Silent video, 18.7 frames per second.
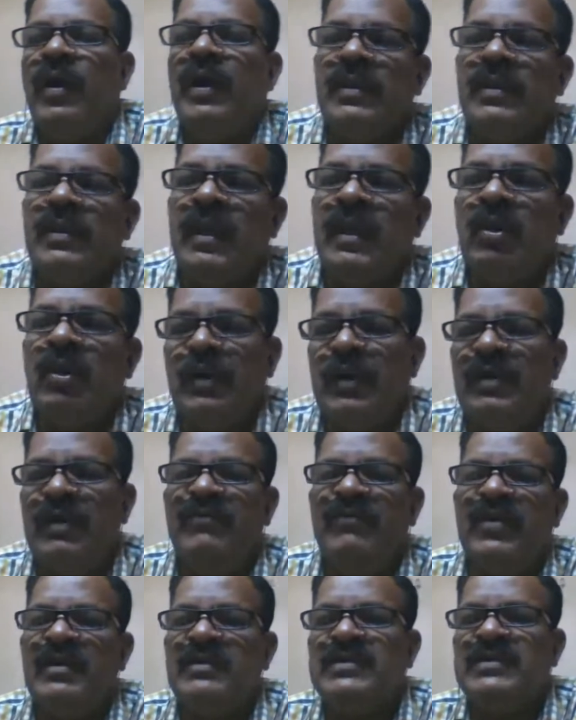the
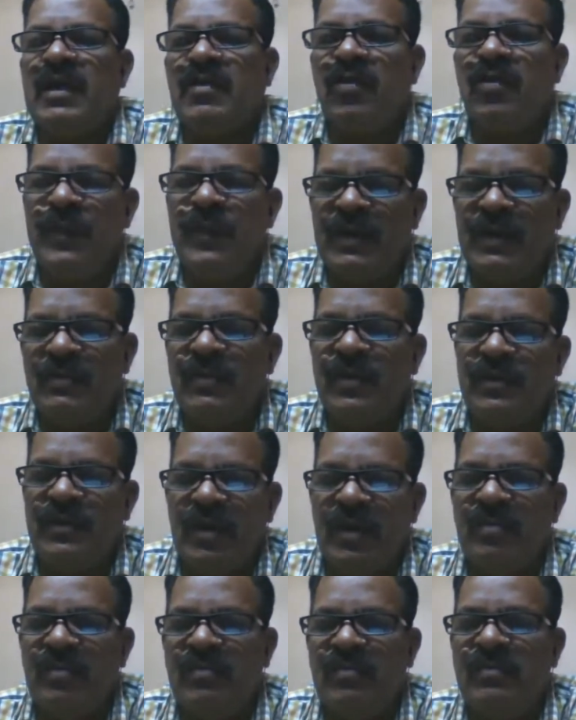elephants are coming to the
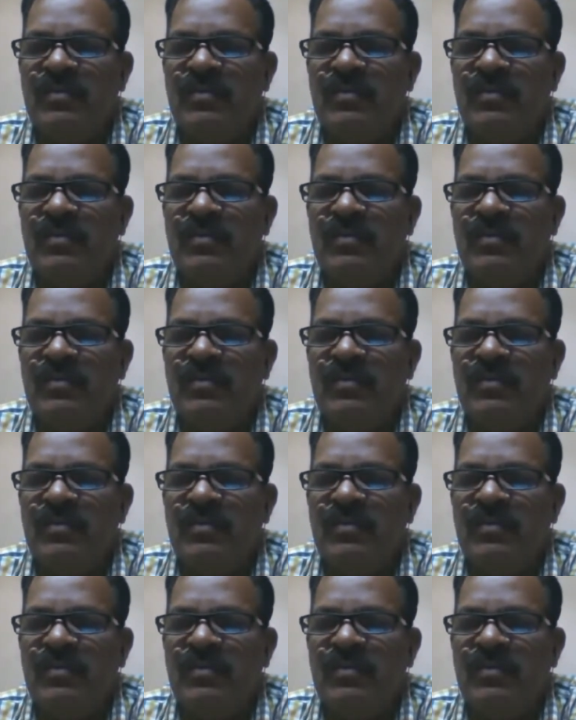town